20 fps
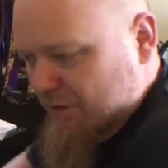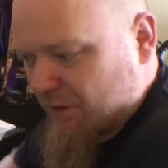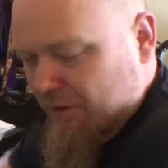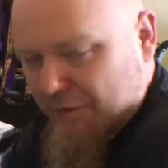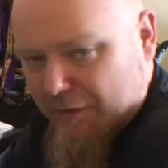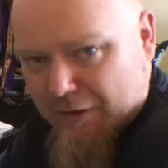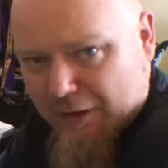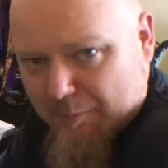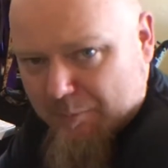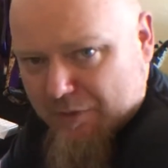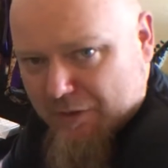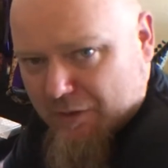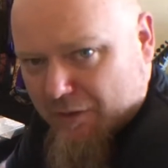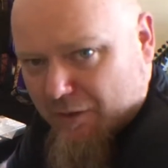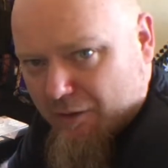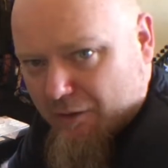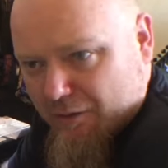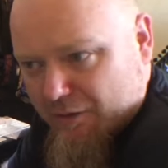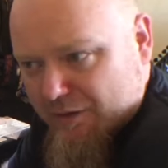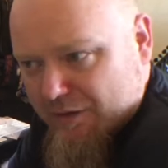called a Clapton
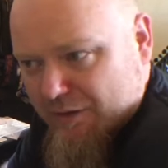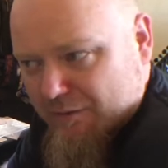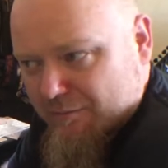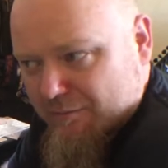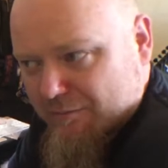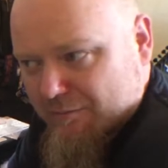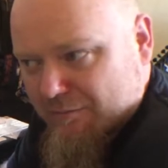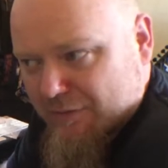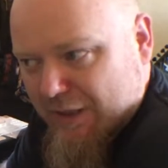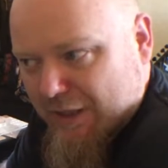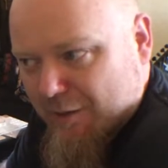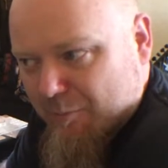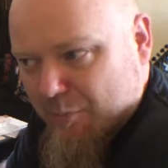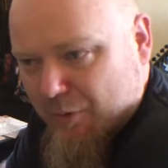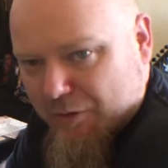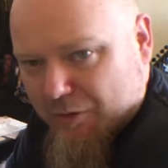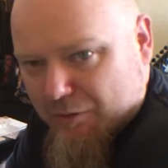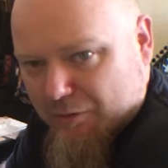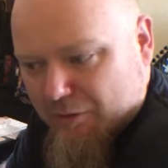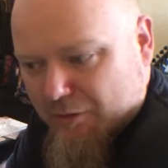coil because the end
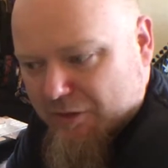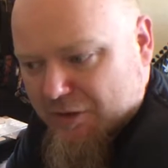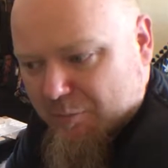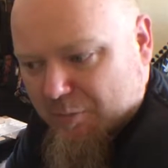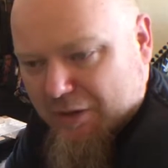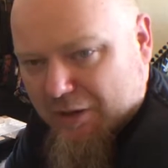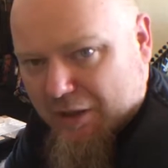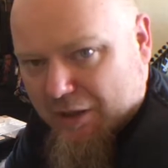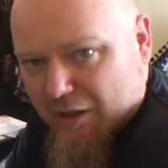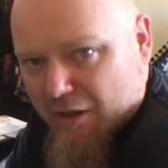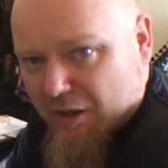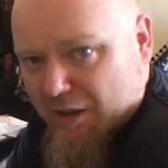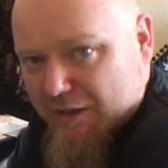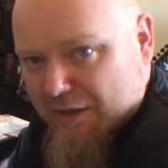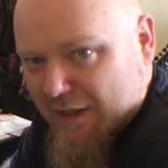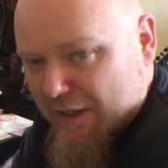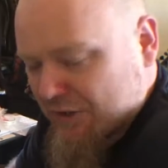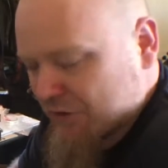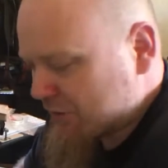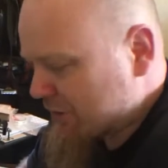product looks a bit like a
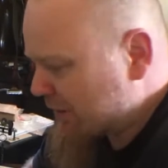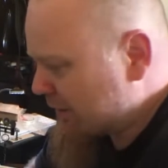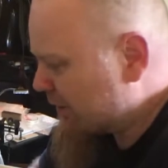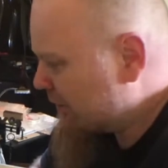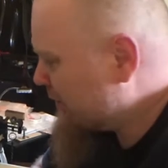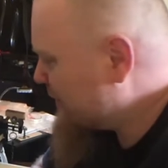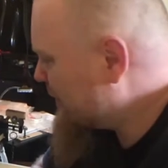guitar string.